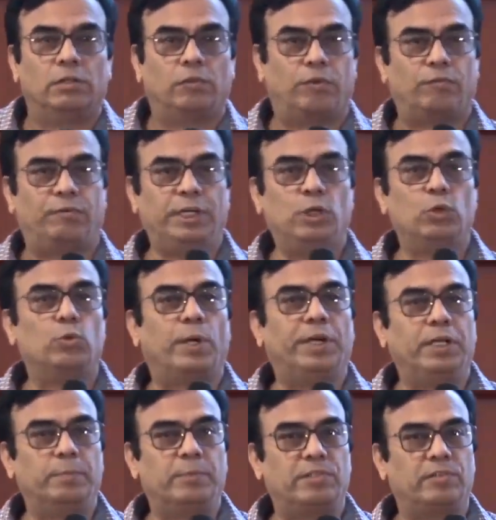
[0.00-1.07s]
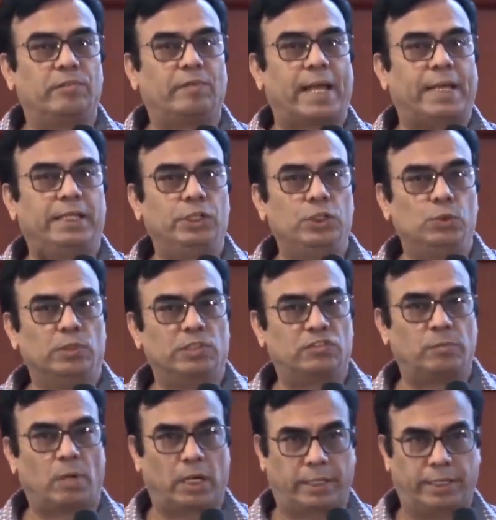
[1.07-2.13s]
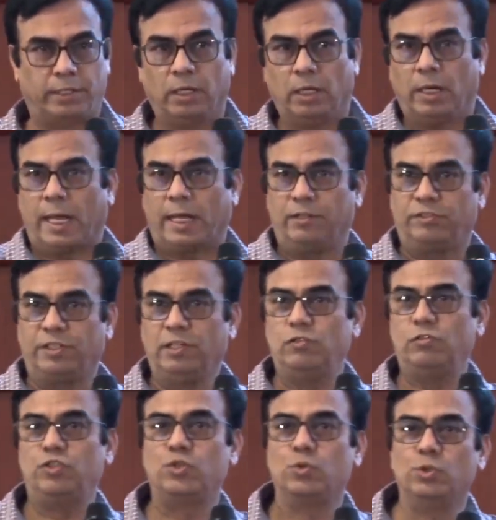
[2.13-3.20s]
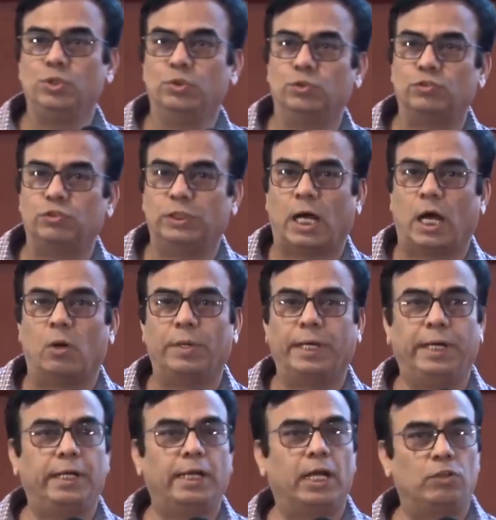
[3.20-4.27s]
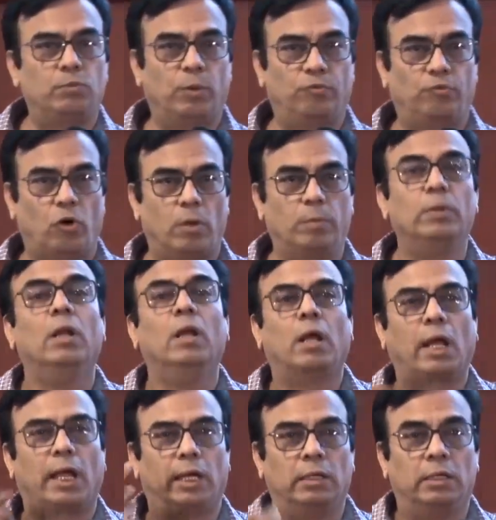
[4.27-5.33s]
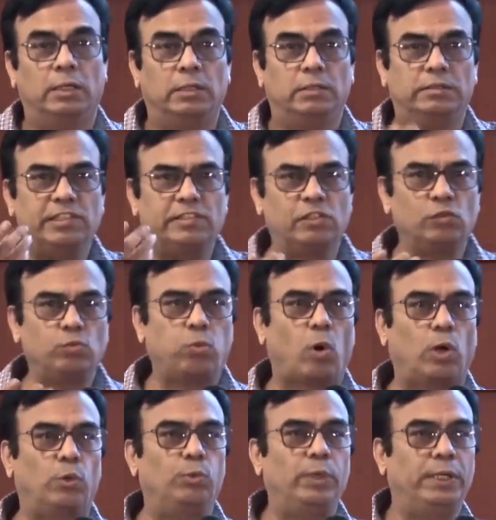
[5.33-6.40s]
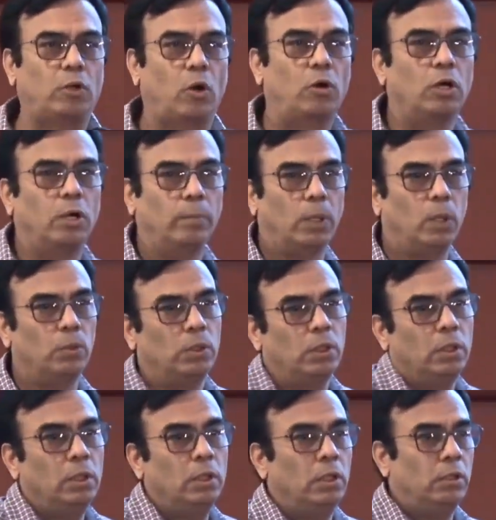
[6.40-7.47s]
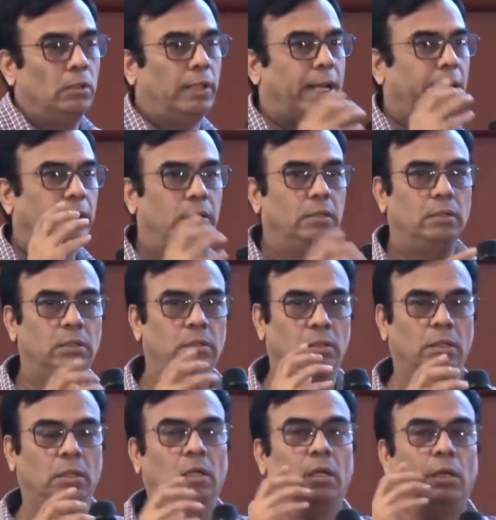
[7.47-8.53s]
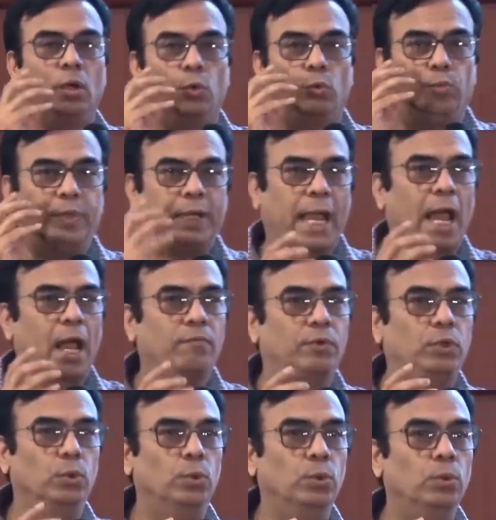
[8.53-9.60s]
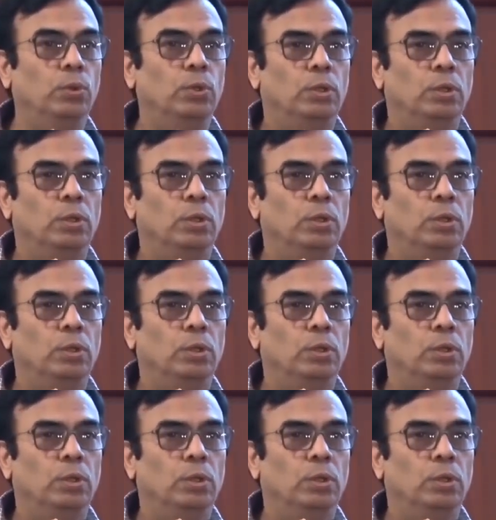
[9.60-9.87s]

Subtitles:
the 15 to 20% rally in US market. And since June, you see how India has performed. And this is what we talk about, that we have to